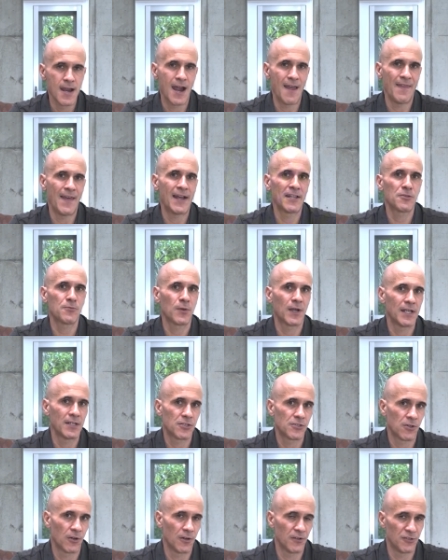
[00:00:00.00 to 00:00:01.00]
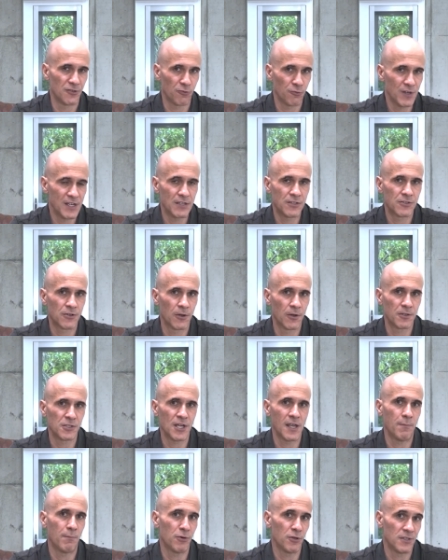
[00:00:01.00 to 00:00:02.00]
And that's when I started to
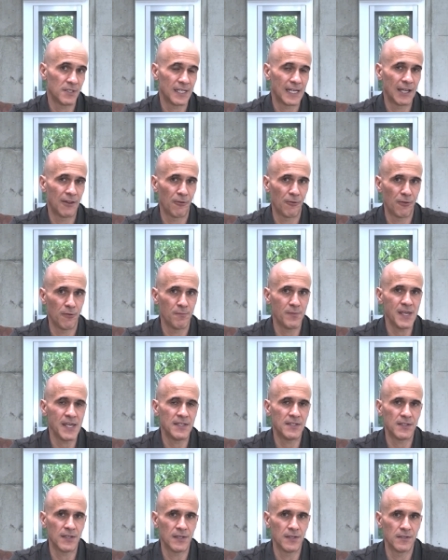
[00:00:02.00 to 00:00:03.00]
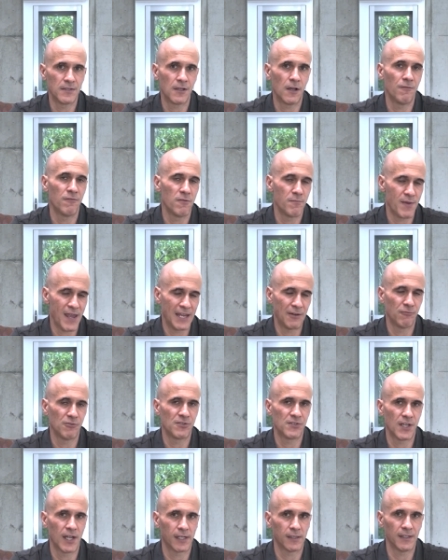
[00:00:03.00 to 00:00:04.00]
research and put together the pieces of the pain
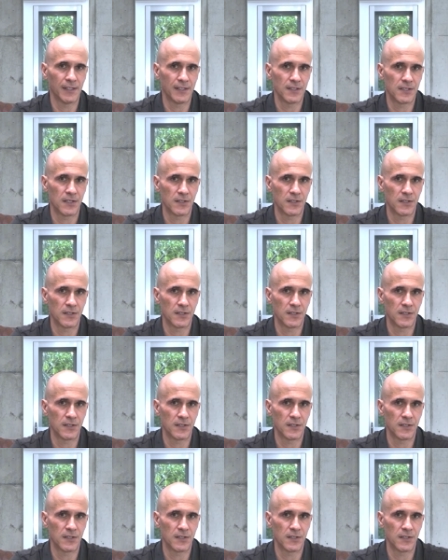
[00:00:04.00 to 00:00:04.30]
recycling